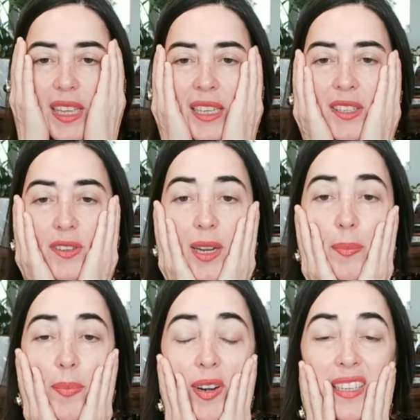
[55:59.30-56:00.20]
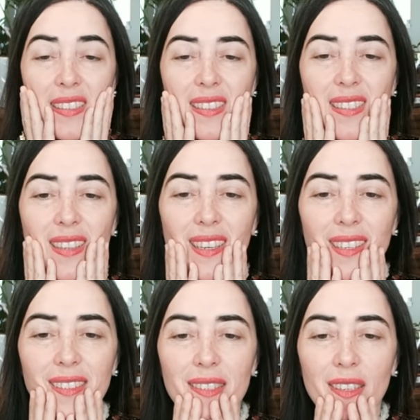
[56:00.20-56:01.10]
And you're gonna practice
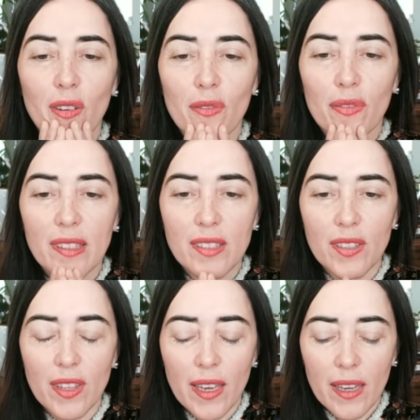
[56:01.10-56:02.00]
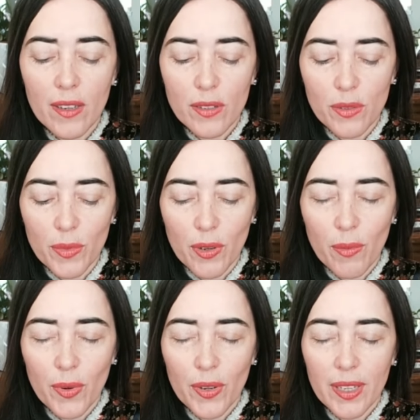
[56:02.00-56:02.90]
this, hopefully today or tomorrow
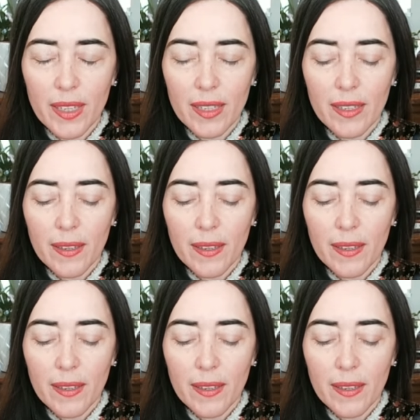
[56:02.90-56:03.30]
morning.